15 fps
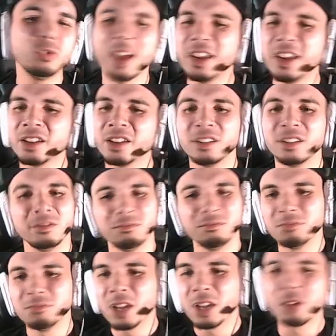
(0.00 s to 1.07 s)
like
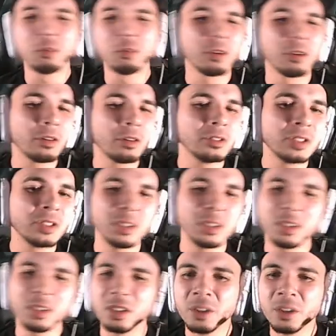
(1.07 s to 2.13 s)
learn to